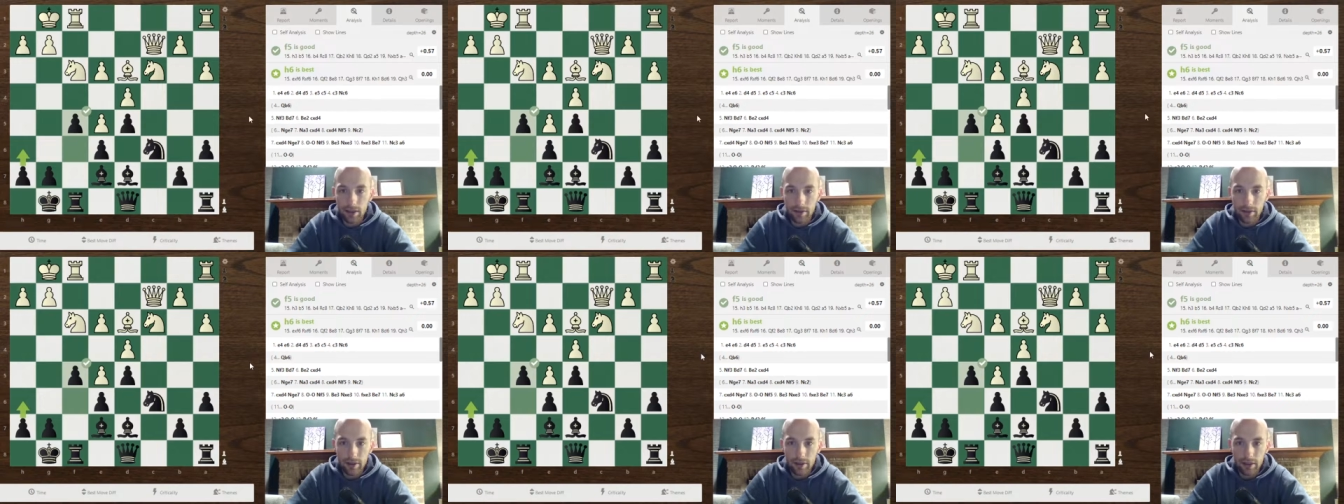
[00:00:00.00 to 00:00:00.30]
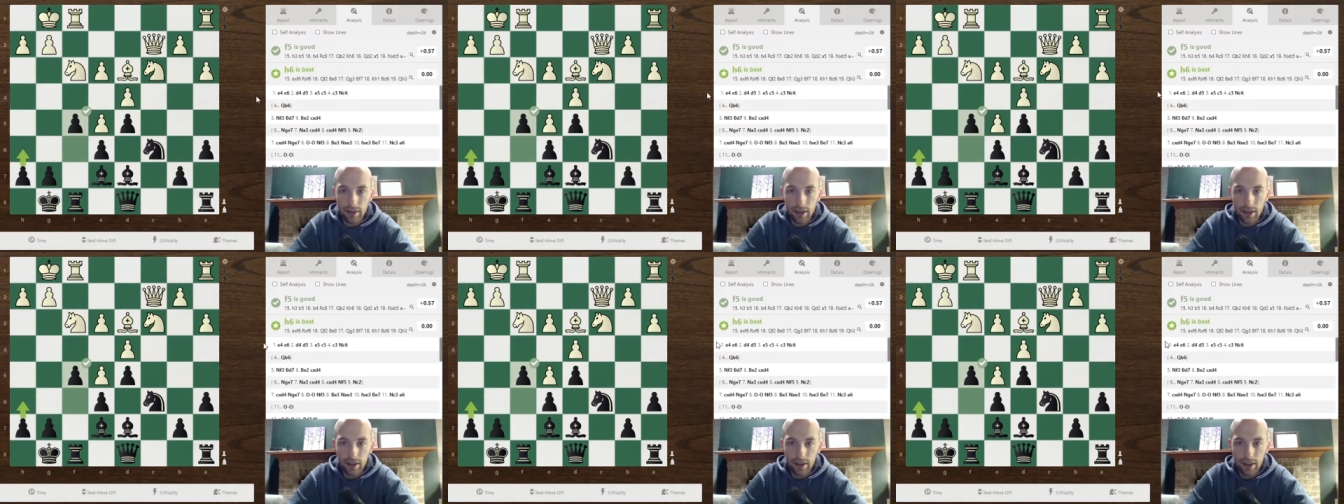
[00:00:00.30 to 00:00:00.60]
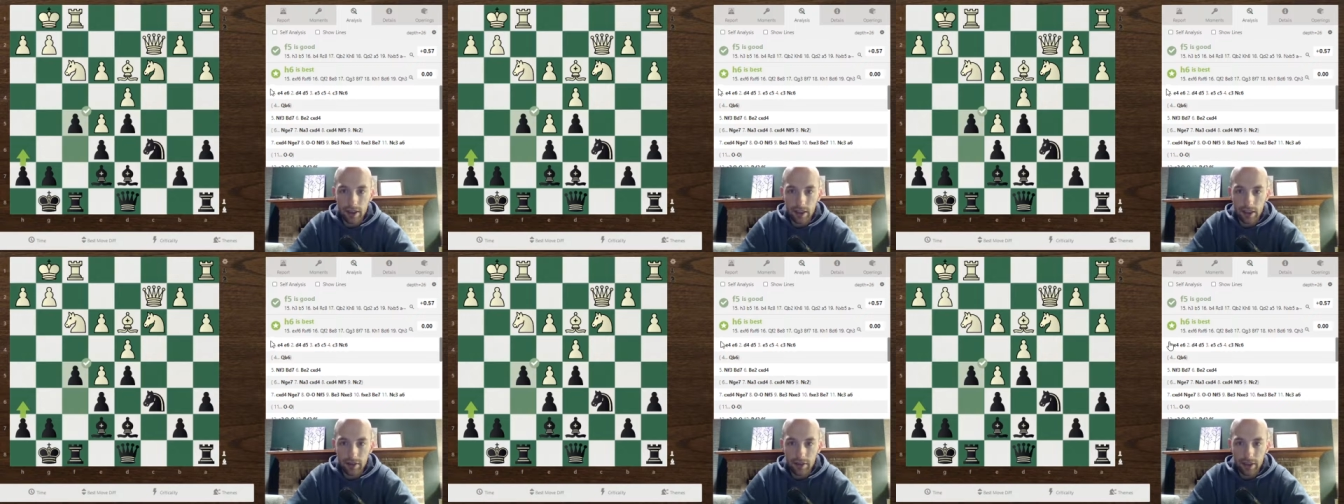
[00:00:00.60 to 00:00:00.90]

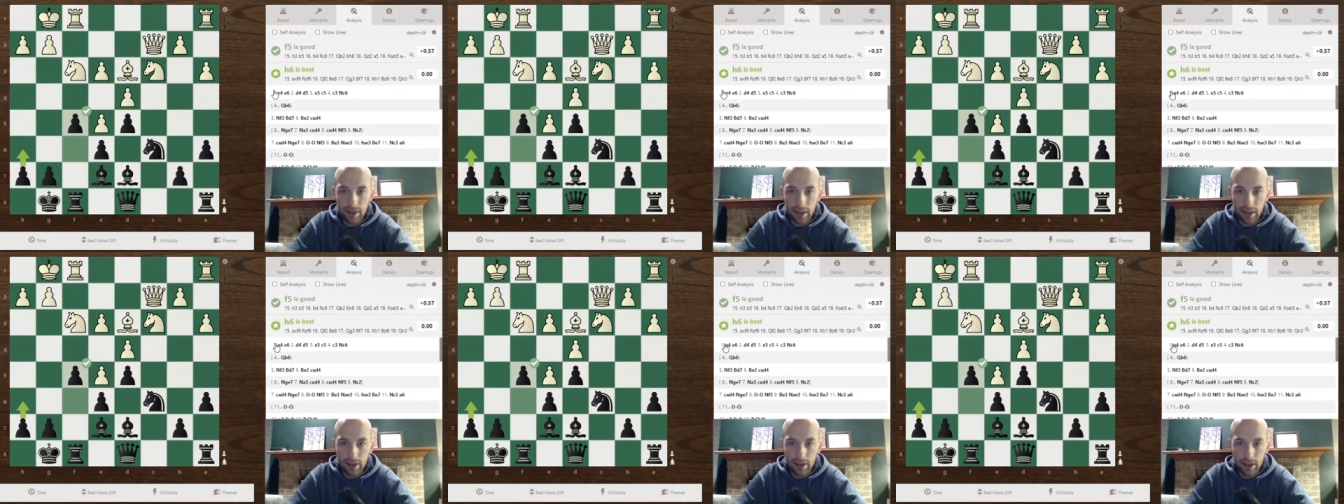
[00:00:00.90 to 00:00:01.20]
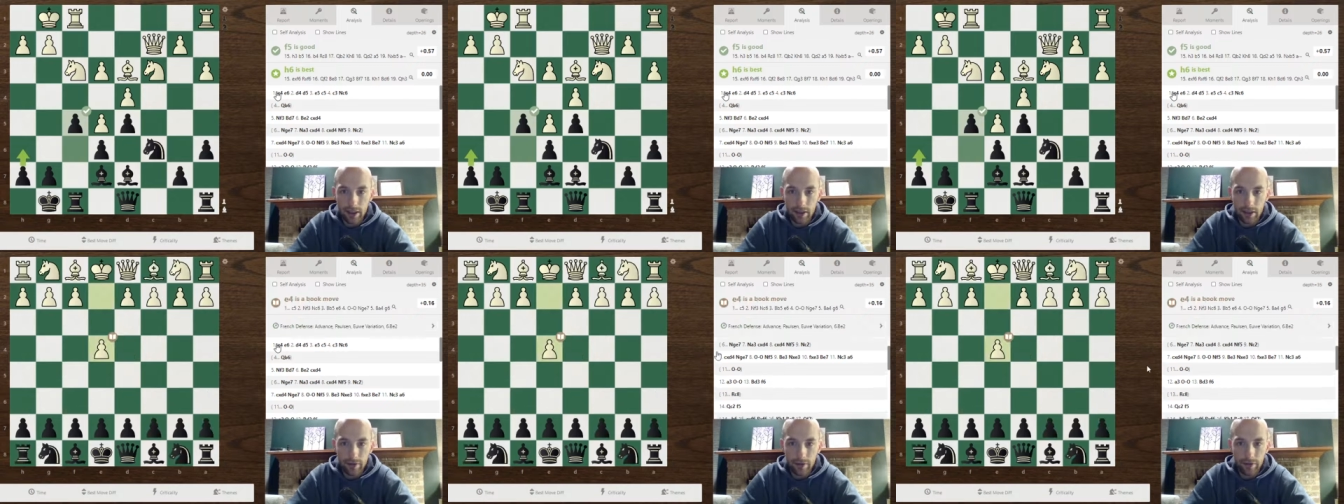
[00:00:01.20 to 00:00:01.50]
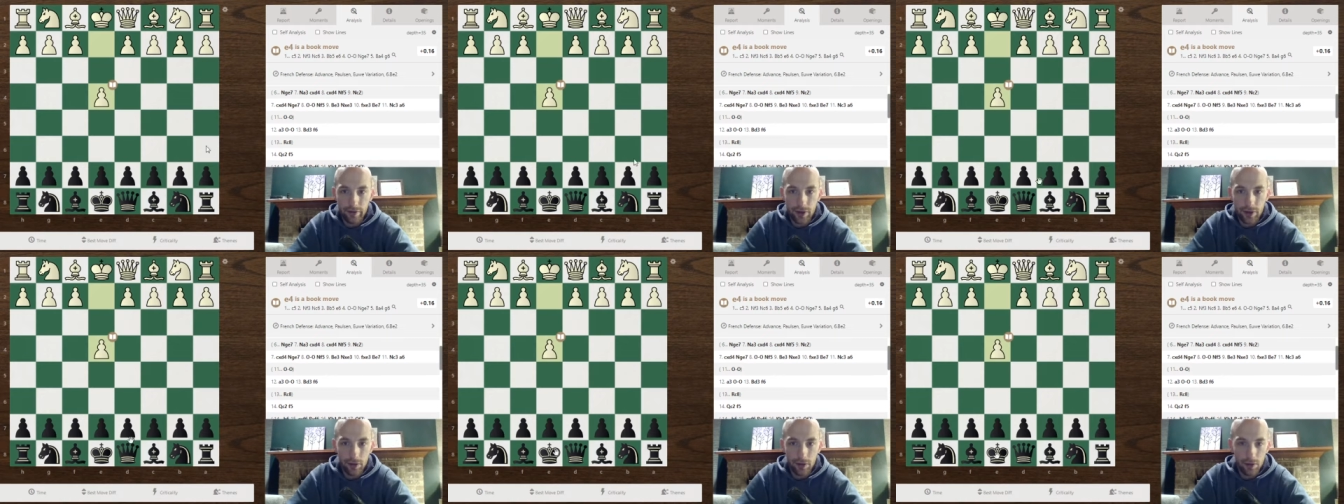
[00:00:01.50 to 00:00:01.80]
I've taken down a
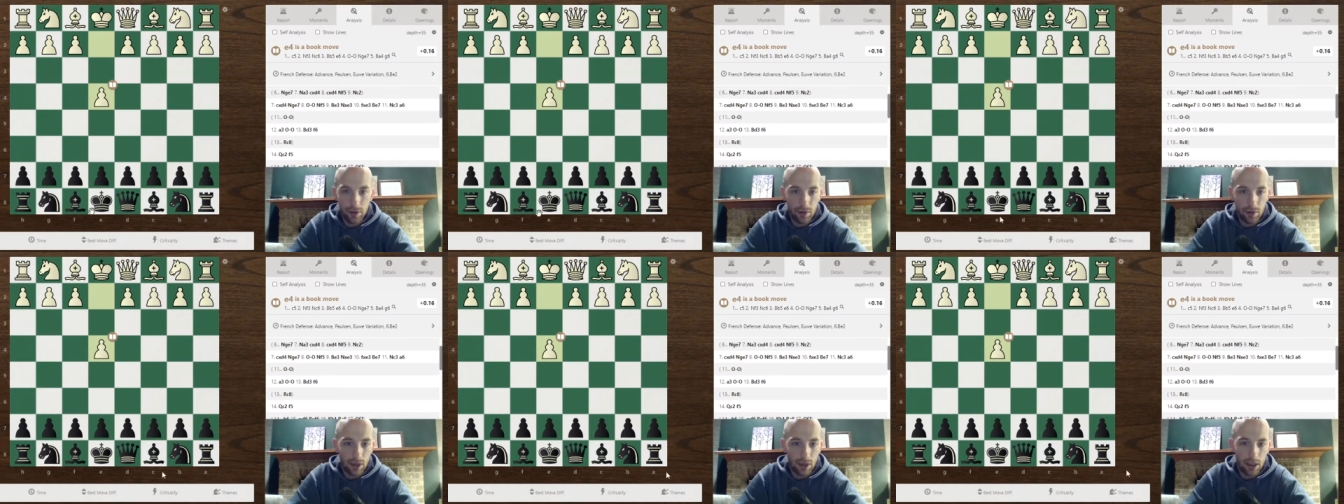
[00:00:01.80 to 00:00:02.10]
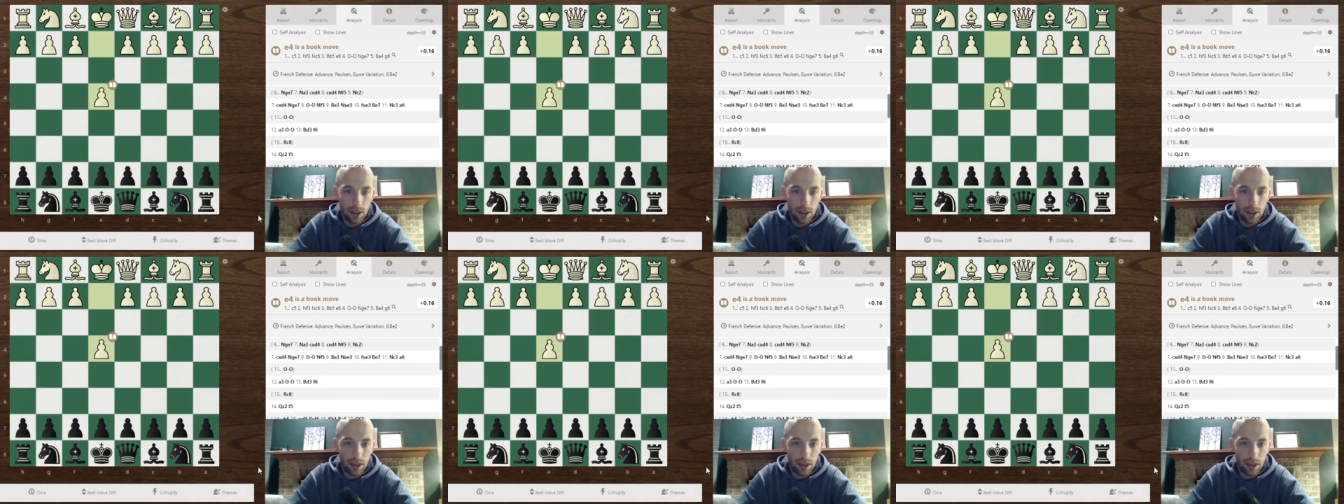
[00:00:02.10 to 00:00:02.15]
few